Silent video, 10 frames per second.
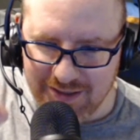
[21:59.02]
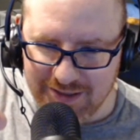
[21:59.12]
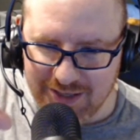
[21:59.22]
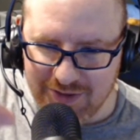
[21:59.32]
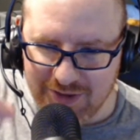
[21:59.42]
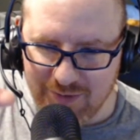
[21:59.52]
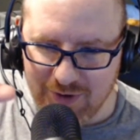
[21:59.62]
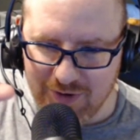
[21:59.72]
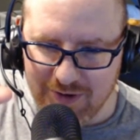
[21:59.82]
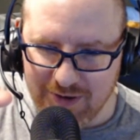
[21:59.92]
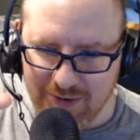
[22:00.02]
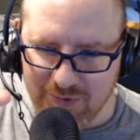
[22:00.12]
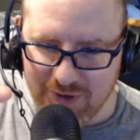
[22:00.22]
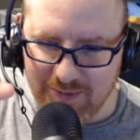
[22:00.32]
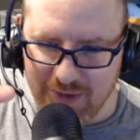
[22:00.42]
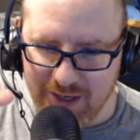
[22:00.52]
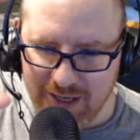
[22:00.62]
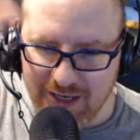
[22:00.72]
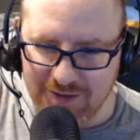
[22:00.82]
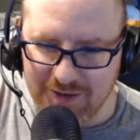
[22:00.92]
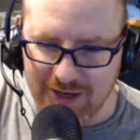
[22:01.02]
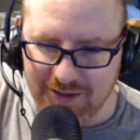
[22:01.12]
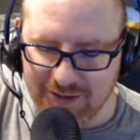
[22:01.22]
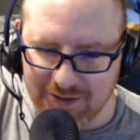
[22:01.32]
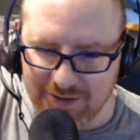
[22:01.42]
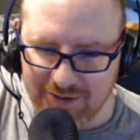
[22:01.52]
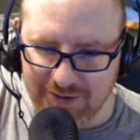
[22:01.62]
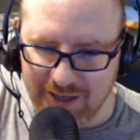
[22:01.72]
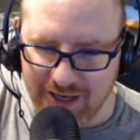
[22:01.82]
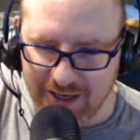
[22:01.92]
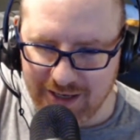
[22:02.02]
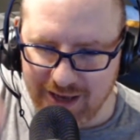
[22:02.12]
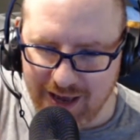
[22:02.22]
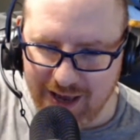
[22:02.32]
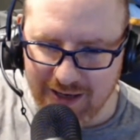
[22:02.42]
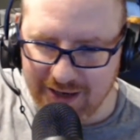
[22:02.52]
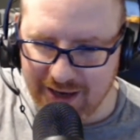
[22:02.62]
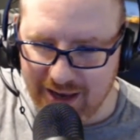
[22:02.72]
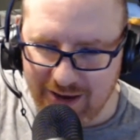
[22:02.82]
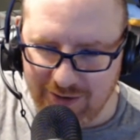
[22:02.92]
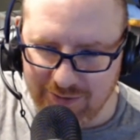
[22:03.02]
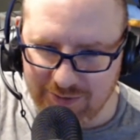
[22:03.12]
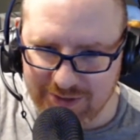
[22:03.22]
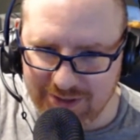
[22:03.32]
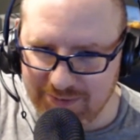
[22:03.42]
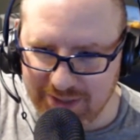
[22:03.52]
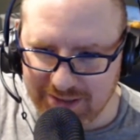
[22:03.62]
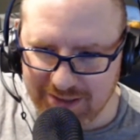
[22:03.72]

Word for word: It's that thing I, where I you, you put in money and you get the little like egg out with something